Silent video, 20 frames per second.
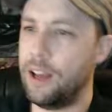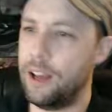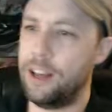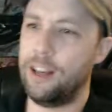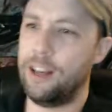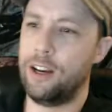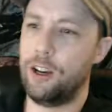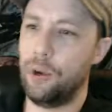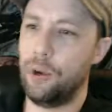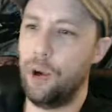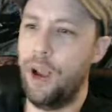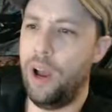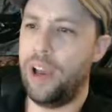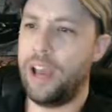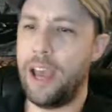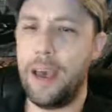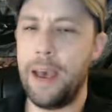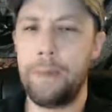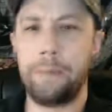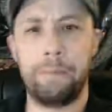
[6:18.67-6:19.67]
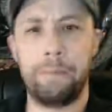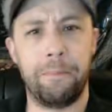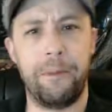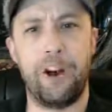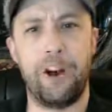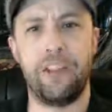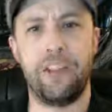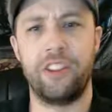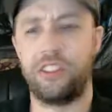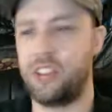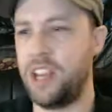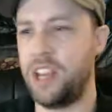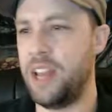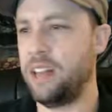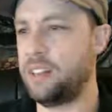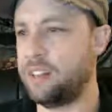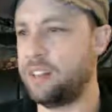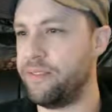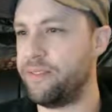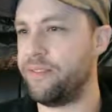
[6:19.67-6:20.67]
uh, who I am on the
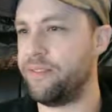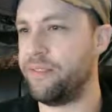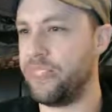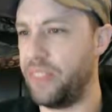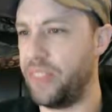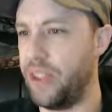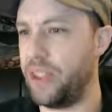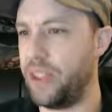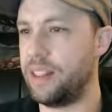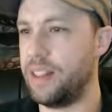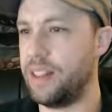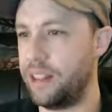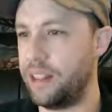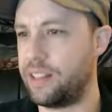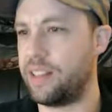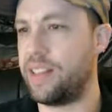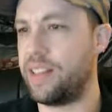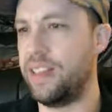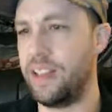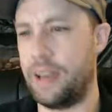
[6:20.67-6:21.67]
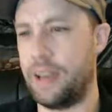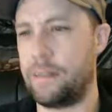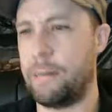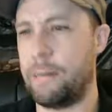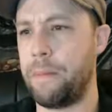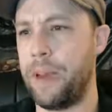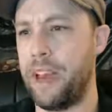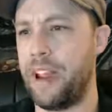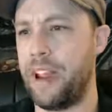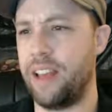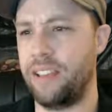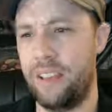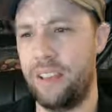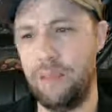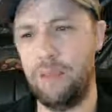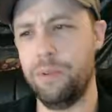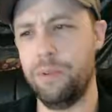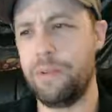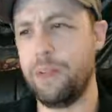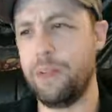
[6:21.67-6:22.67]
channel. I'd like to think I'm a badass. That
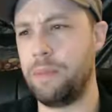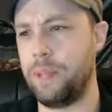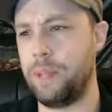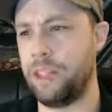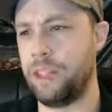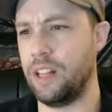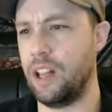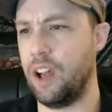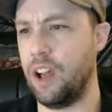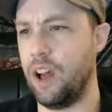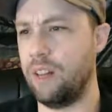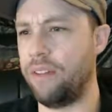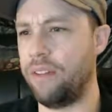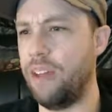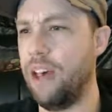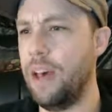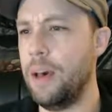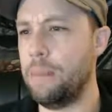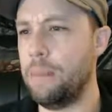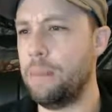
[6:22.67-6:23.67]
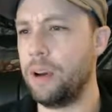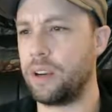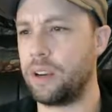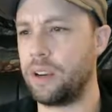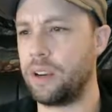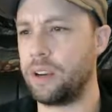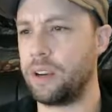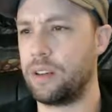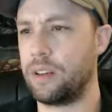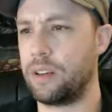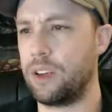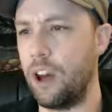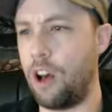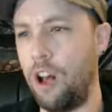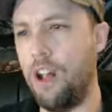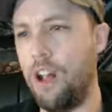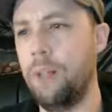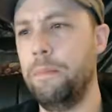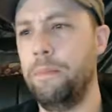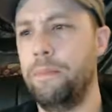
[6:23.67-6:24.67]
one may be a little off, but
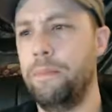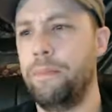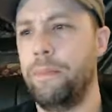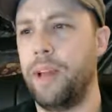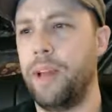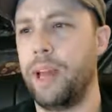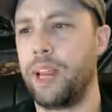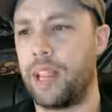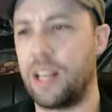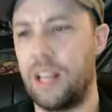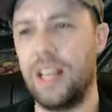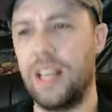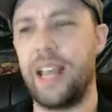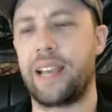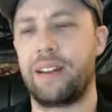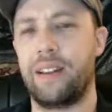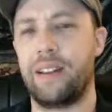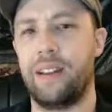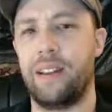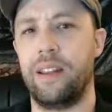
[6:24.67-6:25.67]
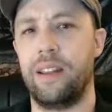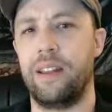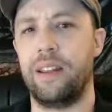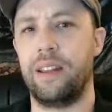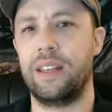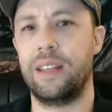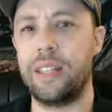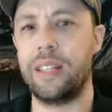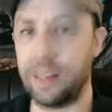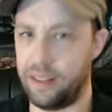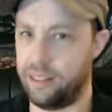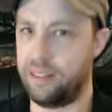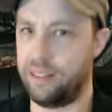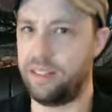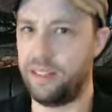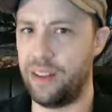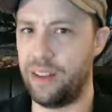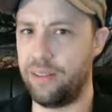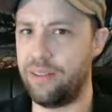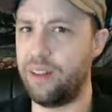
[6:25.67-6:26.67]
calm and collected. Yes,
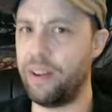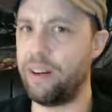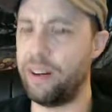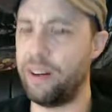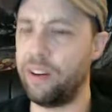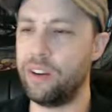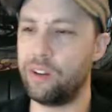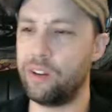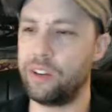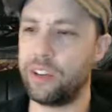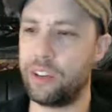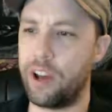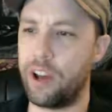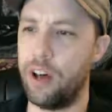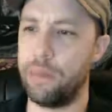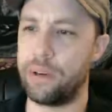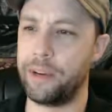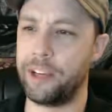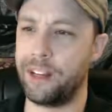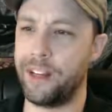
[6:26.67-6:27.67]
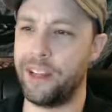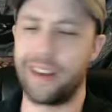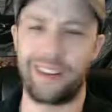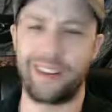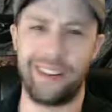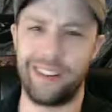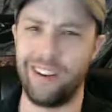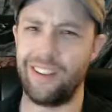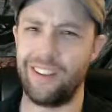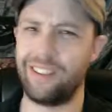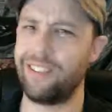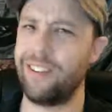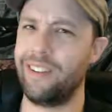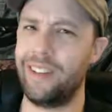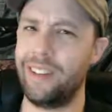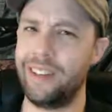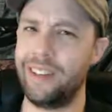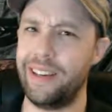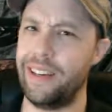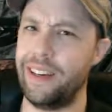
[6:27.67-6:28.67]
very usually calm and collected. Don't
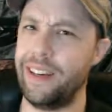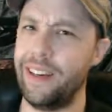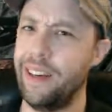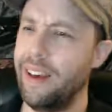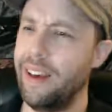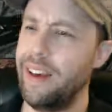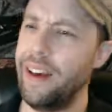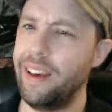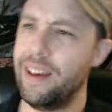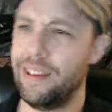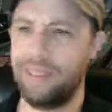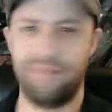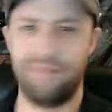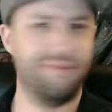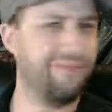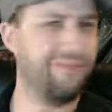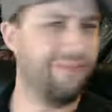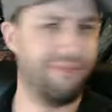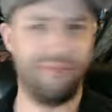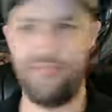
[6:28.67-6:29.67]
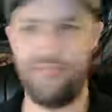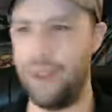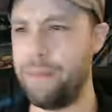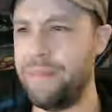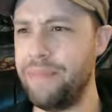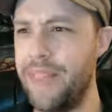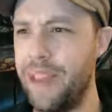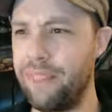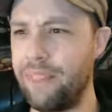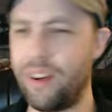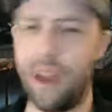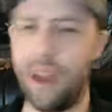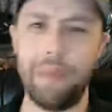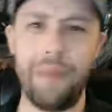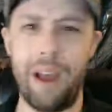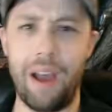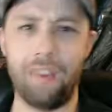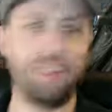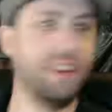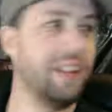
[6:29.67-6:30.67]
really... I'm never, I'm
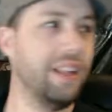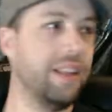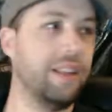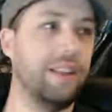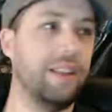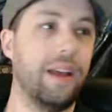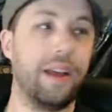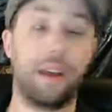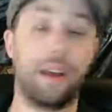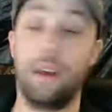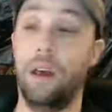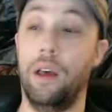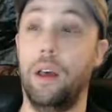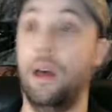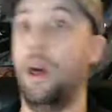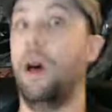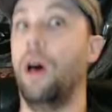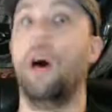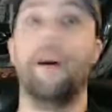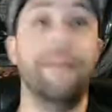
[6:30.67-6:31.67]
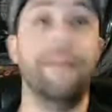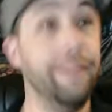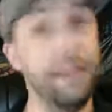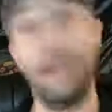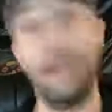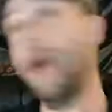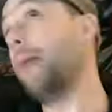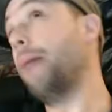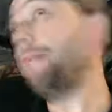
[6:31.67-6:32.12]
not really like, blah,